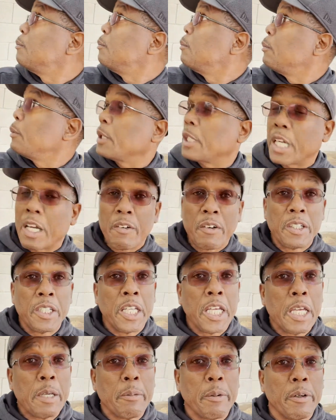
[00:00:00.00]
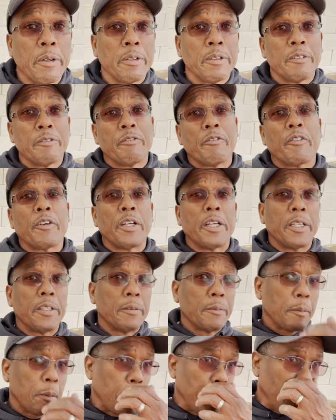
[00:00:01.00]
We can have a neighbor, a friend.
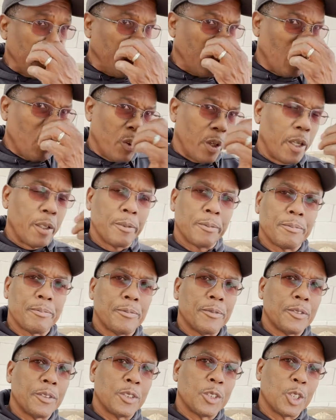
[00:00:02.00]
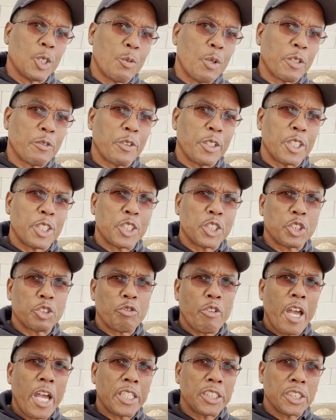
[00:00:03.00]
Oh well, so much for the
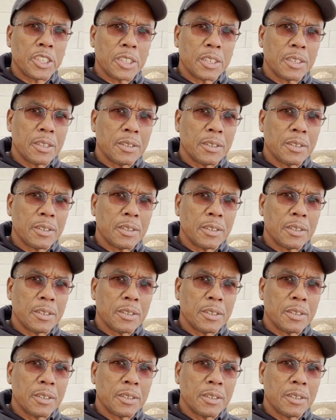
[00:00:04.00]
distraction.